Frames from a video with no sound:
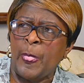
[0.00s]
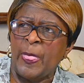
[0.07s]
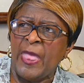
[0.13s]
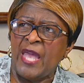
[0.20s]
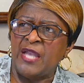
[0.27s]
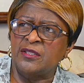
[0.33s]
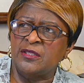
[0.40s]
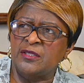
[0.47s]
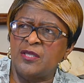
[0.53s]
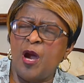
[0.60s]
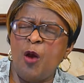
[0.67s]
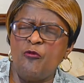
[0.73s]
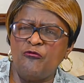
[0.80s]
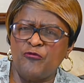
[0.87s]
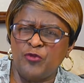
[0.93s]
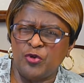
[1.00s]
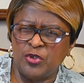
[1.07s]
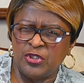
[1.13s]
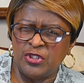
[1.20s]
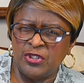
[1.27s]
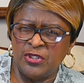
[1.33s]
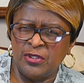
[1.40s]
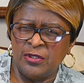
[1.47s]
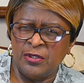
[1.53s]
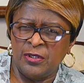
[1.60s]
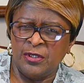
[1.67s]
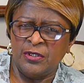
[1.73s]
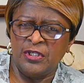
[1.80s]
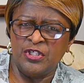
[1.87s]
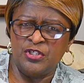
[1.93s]
that comfort
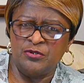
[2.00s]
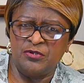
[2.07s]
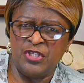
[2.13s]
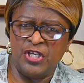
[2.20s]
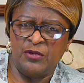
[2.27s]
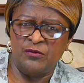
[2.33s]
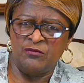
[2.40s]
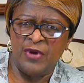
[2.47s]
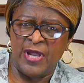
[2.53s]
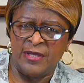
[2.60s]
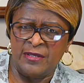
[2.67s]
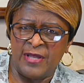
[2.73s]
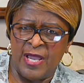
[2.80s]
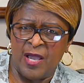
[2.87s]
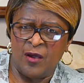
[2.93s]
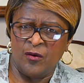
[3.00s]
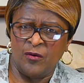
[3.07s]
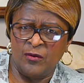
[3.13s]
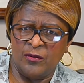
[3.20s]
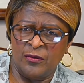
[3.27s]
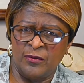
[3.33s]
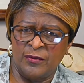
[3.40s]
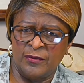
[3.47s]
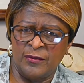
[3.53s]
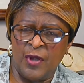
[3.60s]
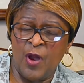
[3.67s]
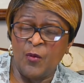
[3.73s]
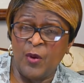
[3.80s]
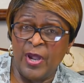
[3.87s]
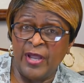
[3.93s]
that you need right now.
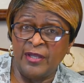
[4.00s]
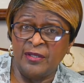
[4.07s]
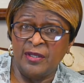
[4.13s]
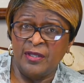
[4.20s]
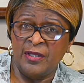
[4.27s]
All right?